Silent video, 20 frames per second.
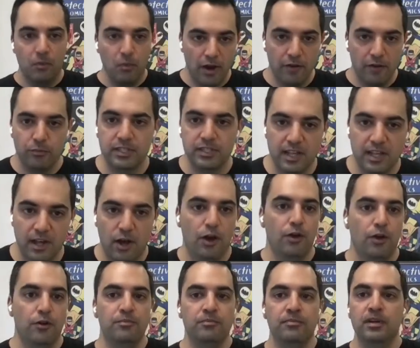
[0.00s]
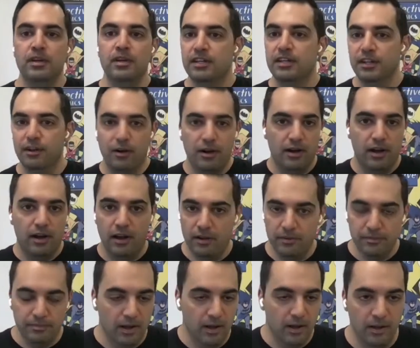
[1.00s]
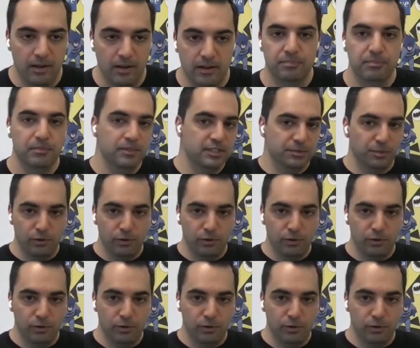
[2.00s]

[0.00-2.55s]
My wife was at home, you know, our